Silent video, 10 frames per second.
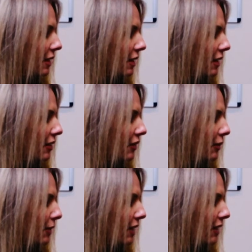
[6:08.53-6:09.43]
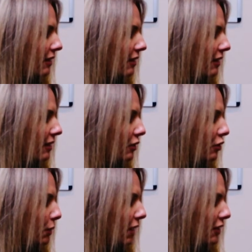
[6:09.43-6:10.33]
Oh, for me, this is
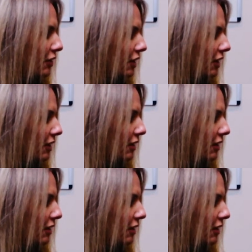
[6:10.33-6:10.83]
such pleasure.